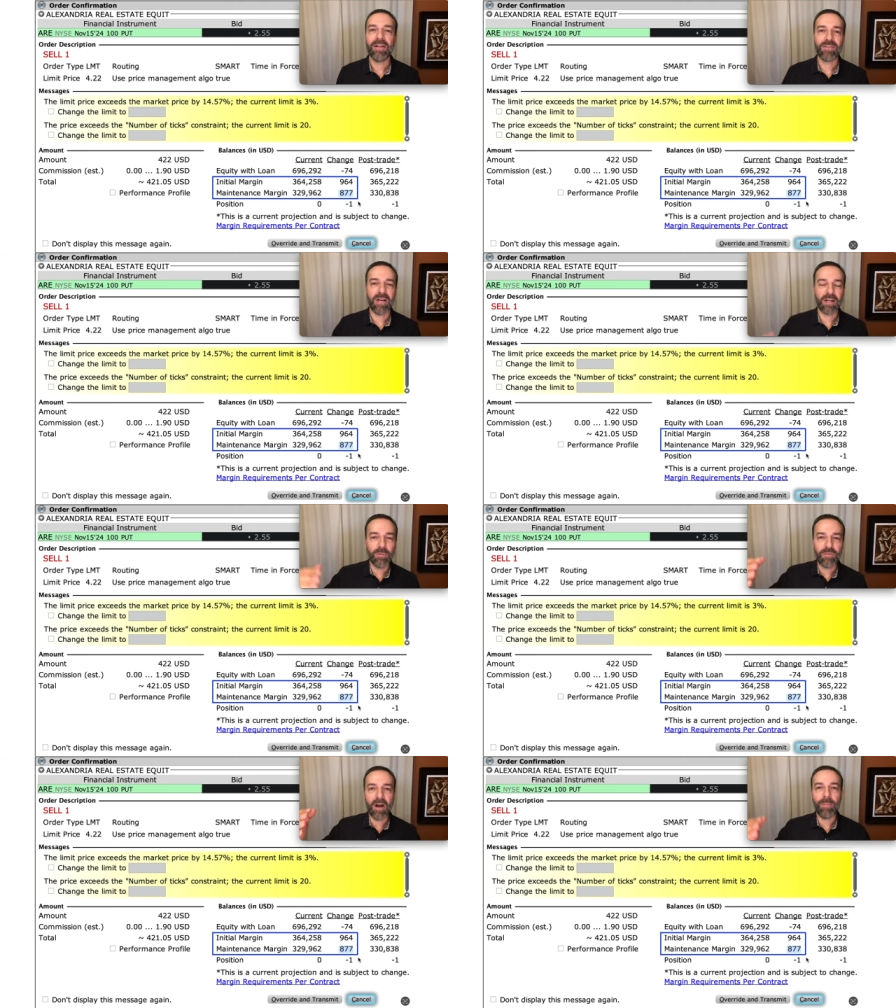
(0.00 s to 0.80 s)
The stock will
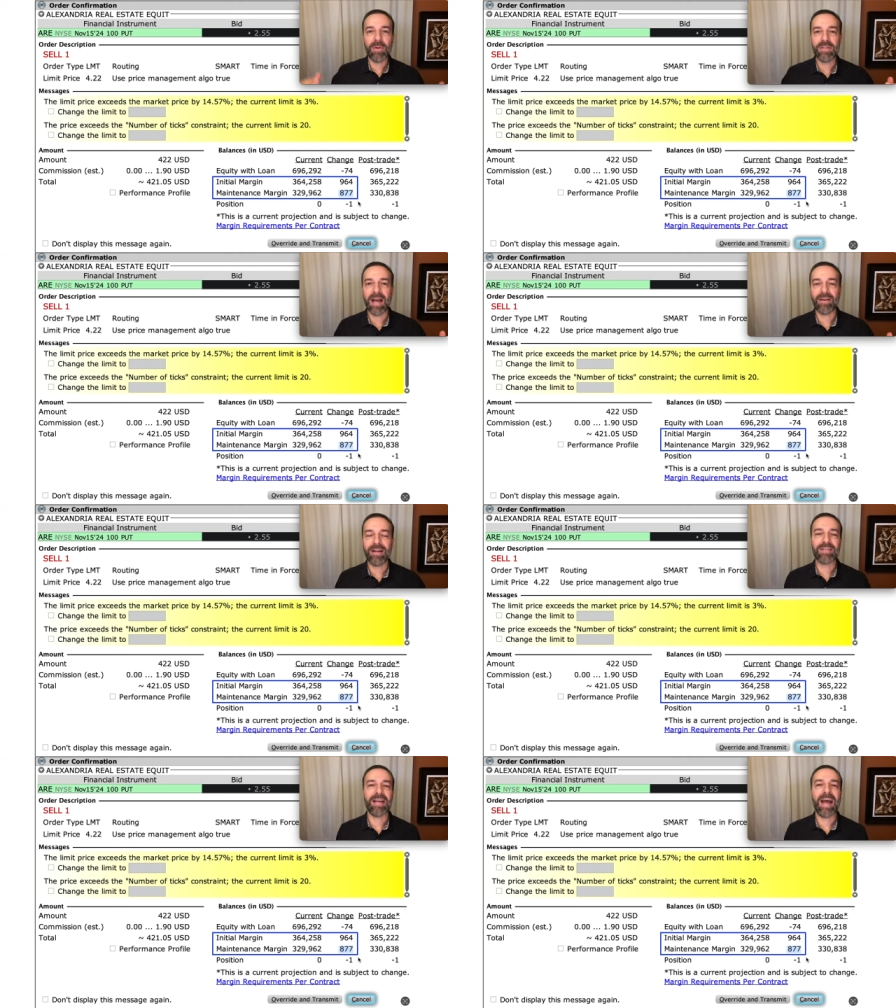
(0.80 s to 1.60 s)
move up and down, and
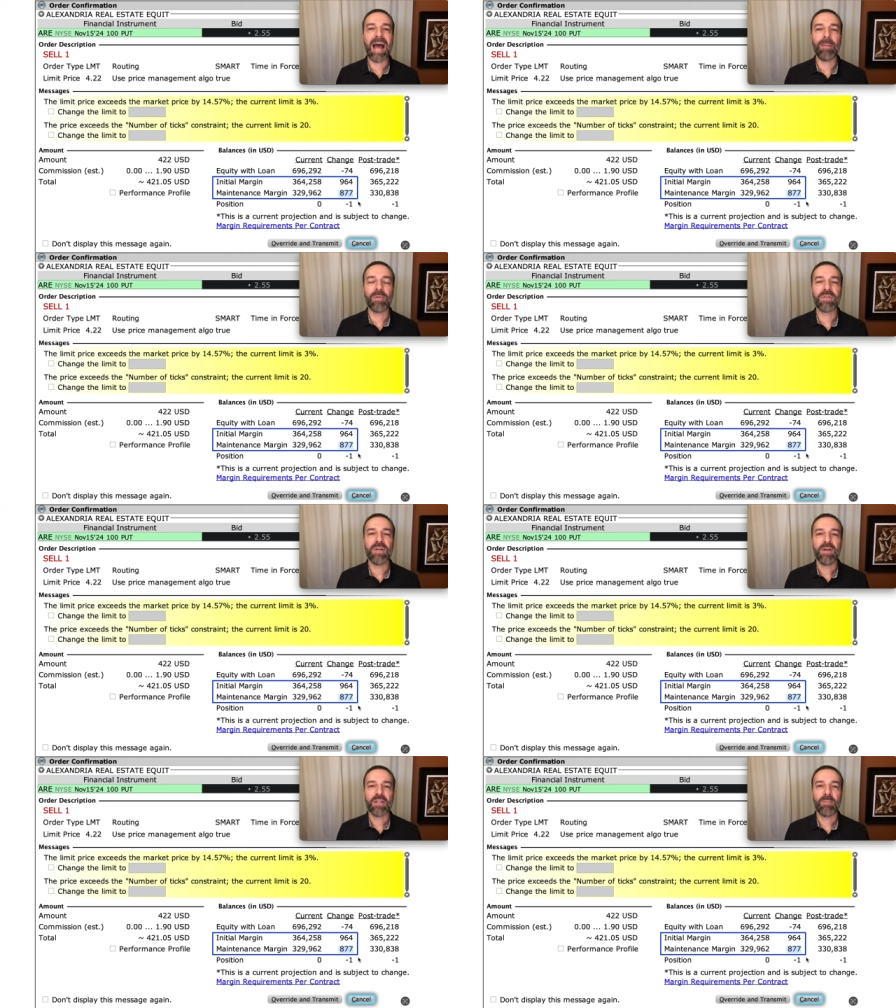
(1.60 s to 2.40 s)
as that happens,
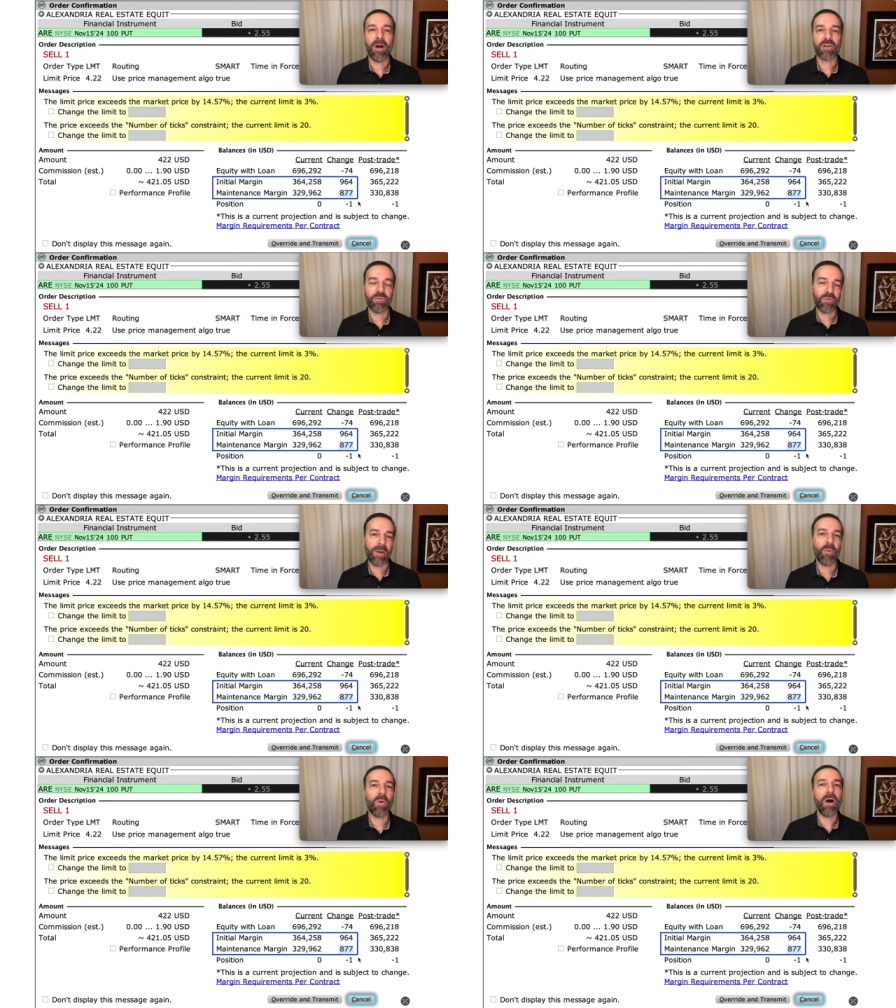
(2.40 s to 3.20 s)
the margin
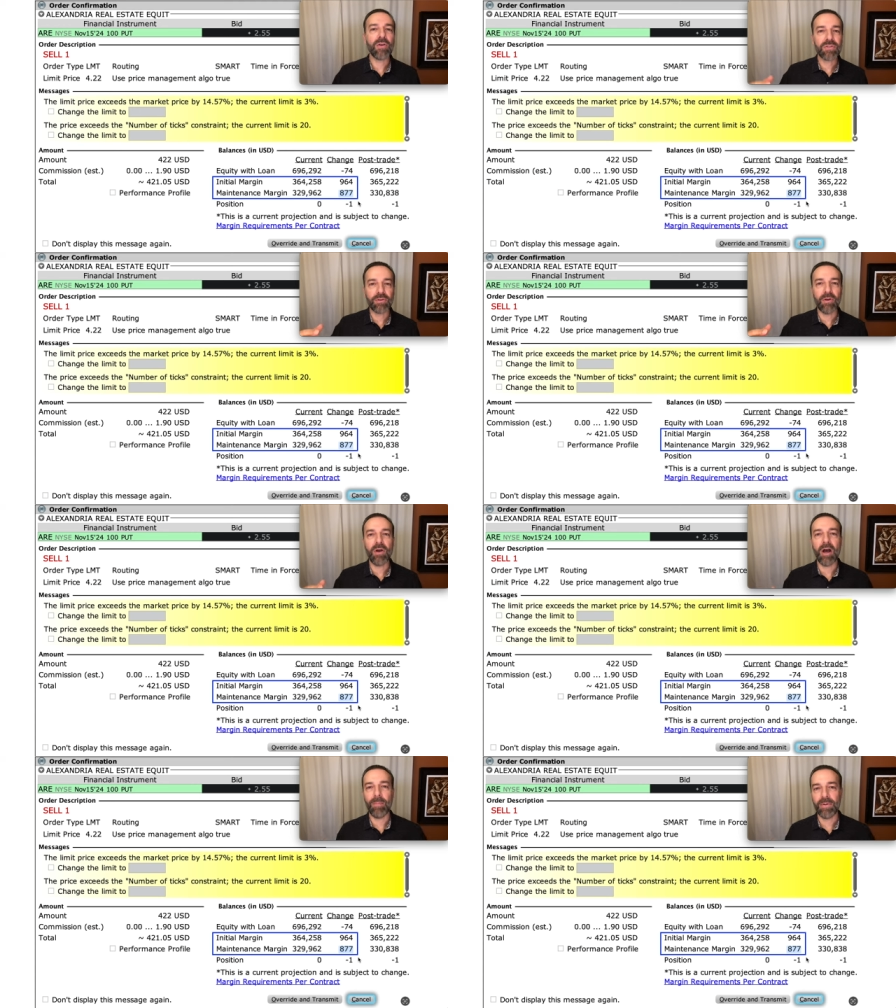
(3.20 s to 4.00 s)
requirement will also go
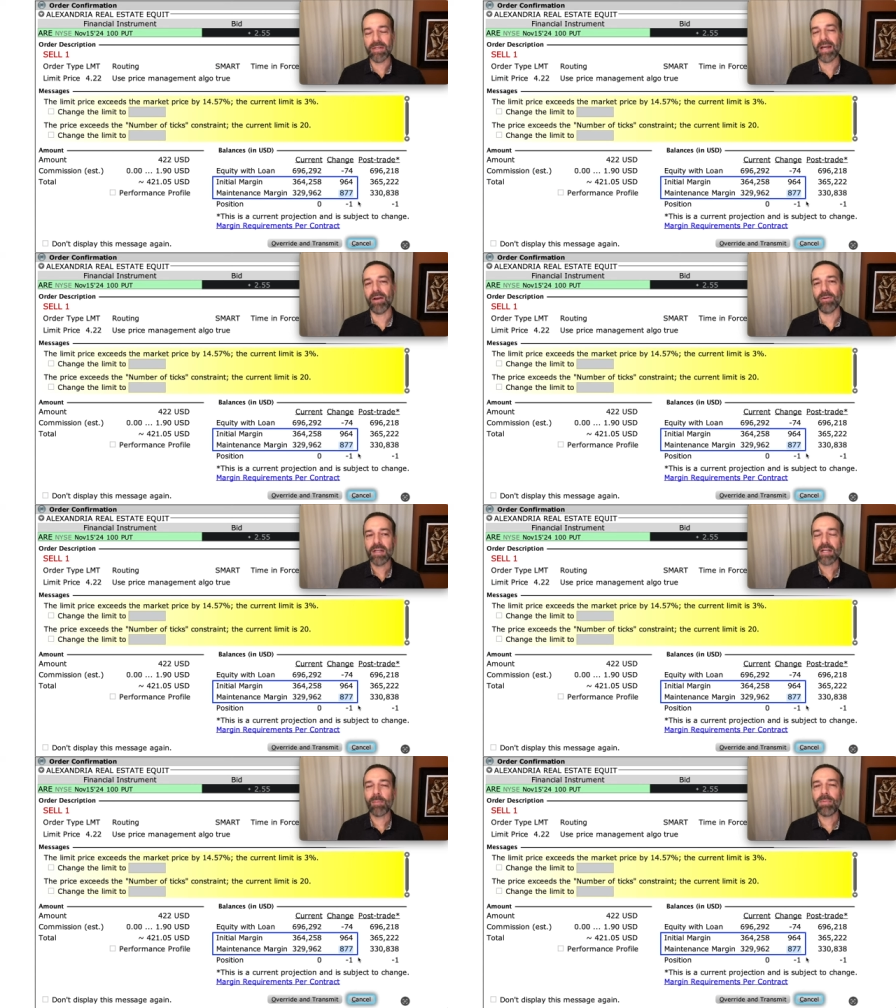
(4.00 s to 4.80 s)
up and down.
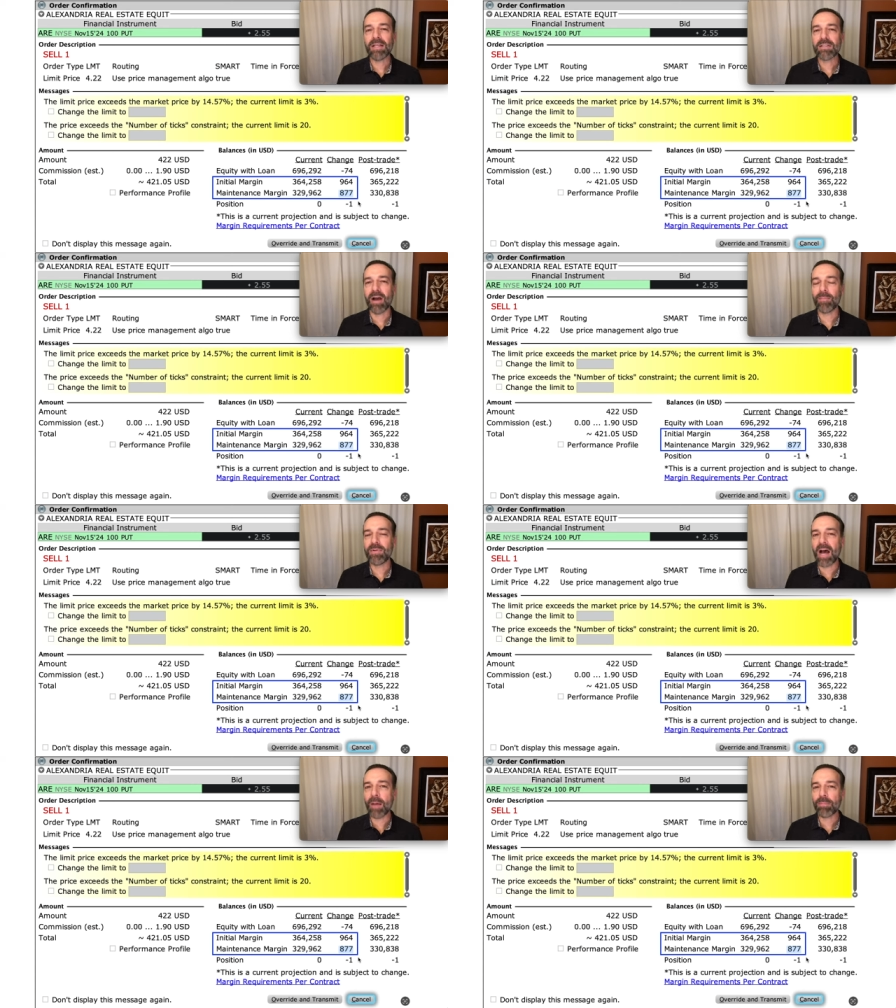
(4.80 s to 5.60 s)
Now please know I'm
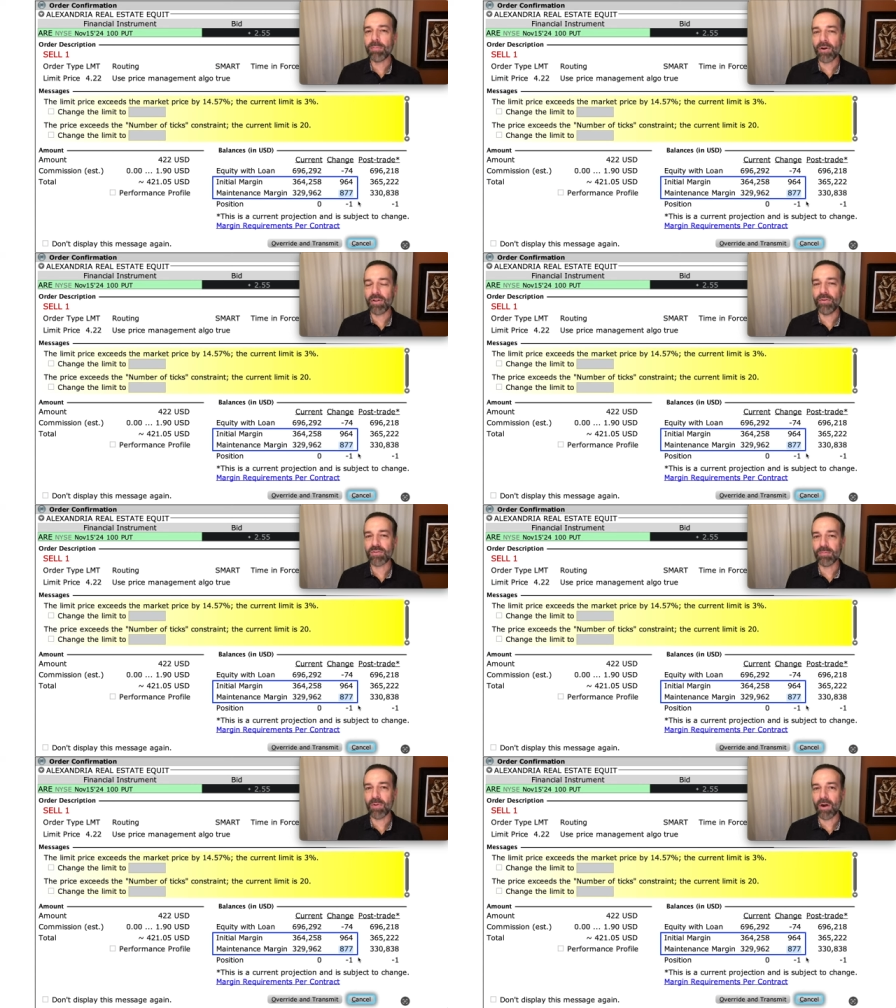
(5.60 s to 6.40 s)
not promoting the
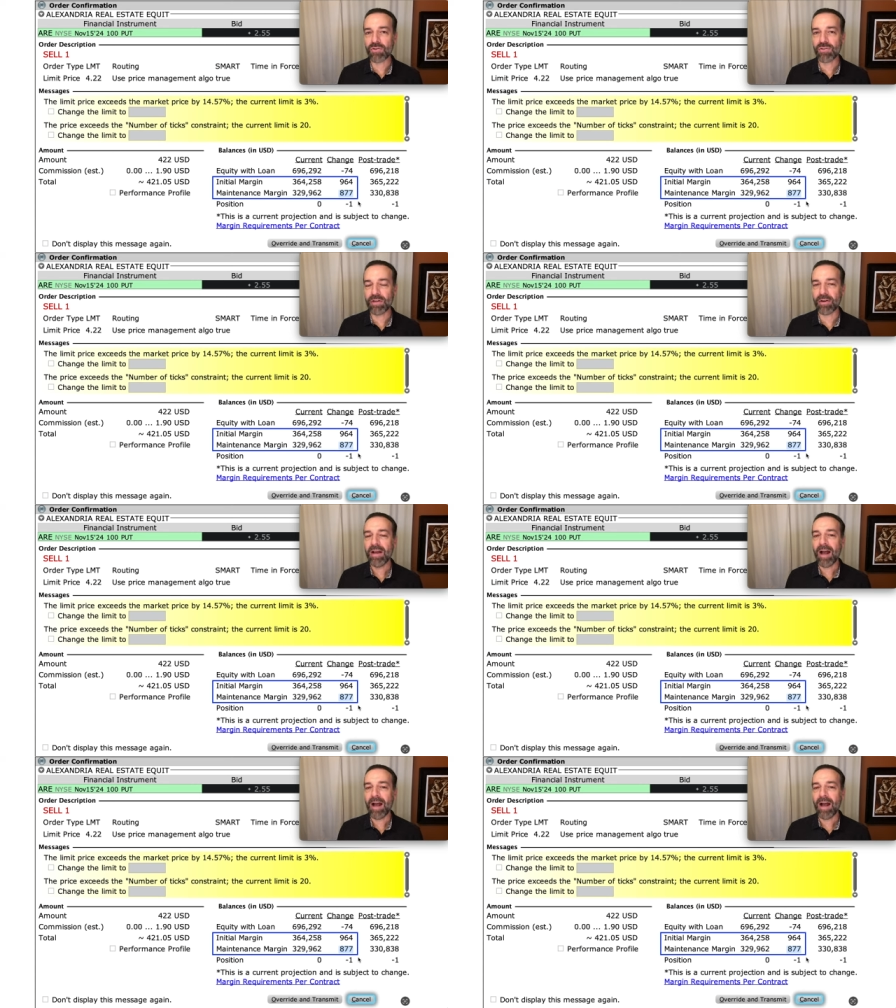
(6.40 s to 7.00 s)
use of margin here.